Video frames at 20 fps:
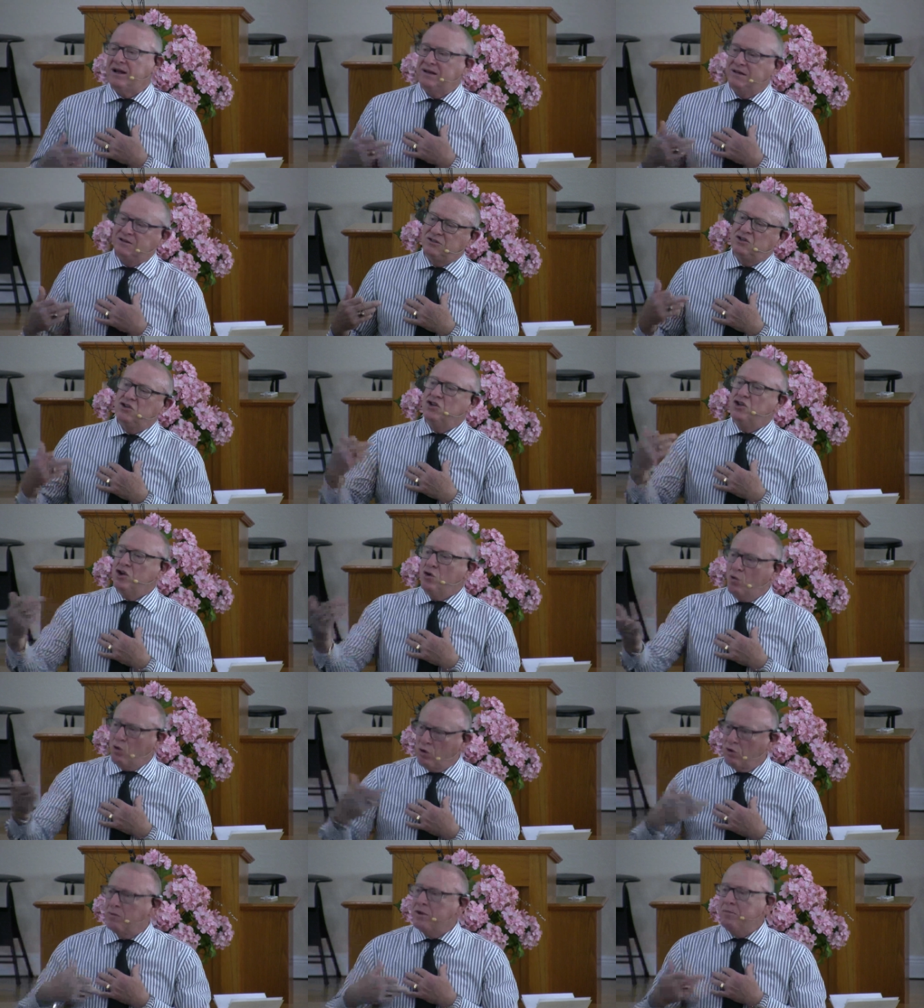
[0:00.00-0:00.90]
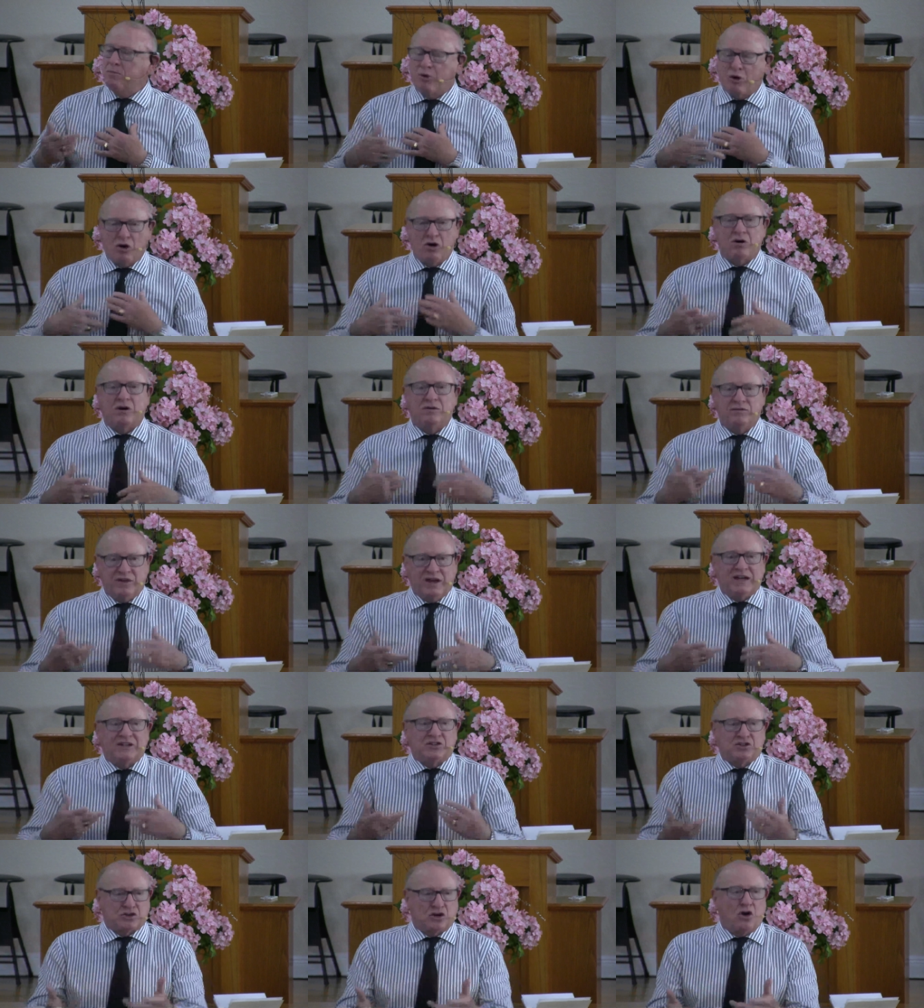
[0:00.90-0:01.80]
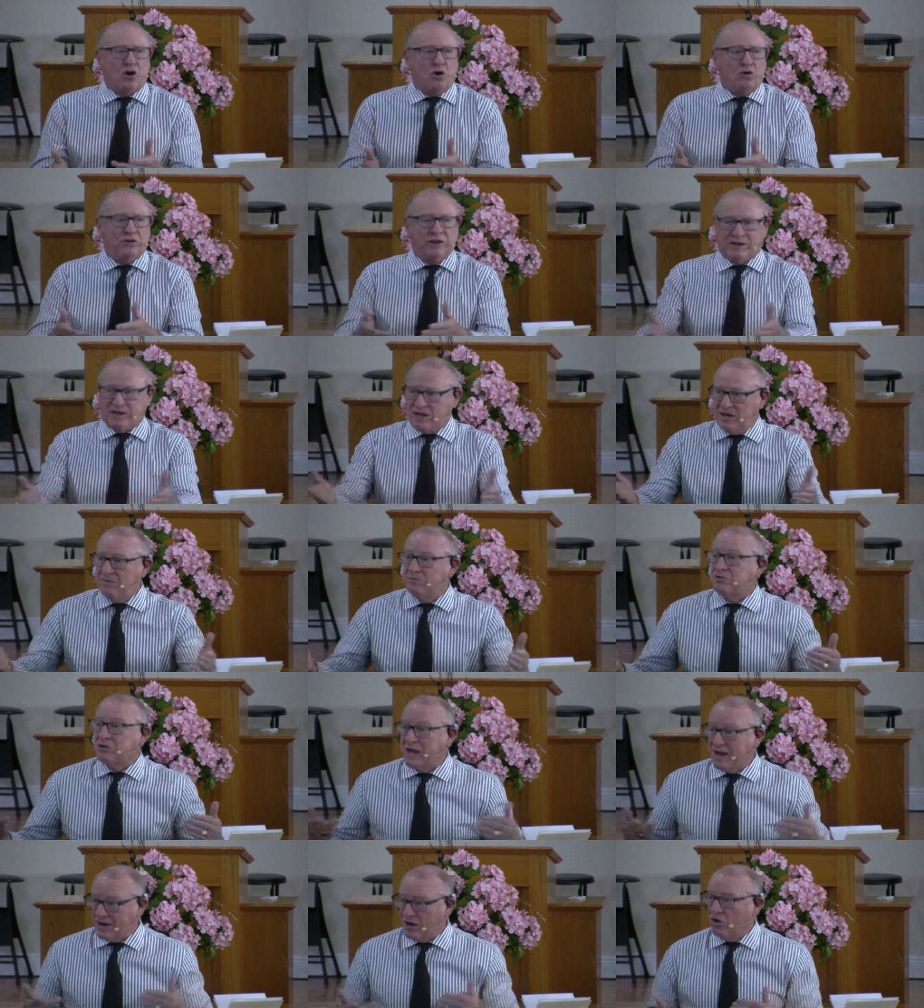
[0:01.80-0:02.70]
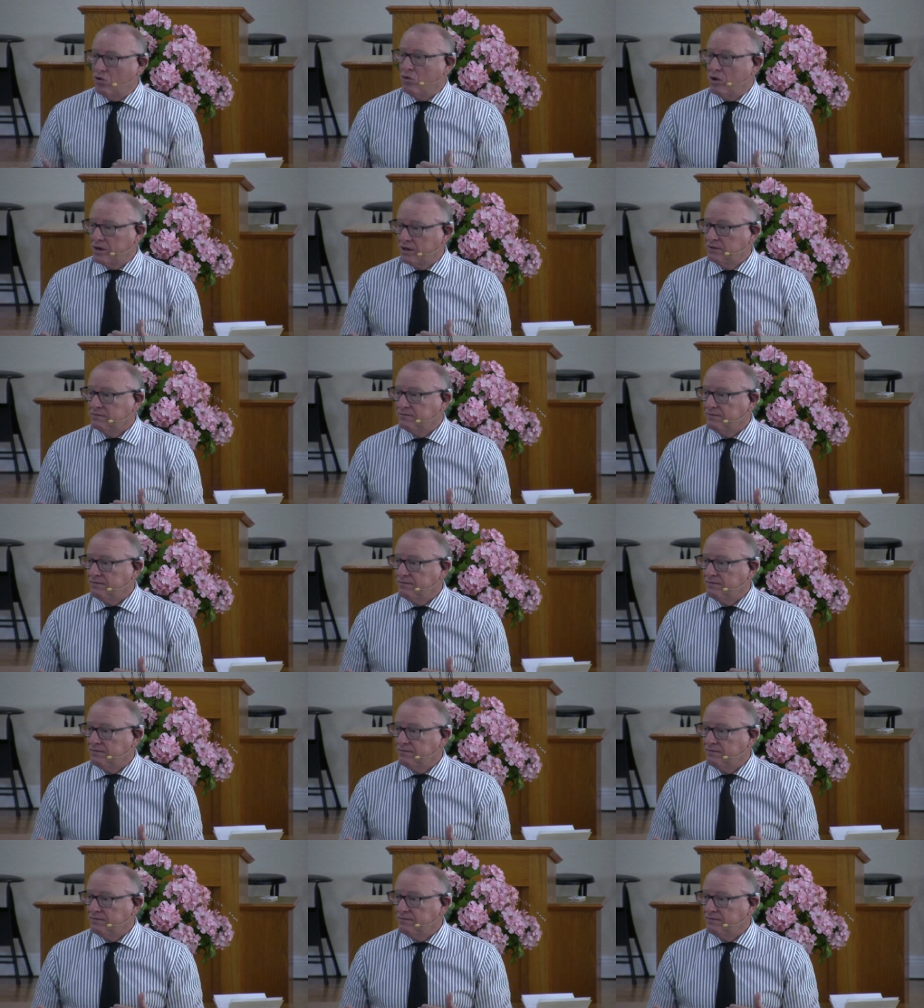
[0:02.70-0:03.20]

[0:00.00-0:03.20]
do you want to be part of that salt that keeps that going?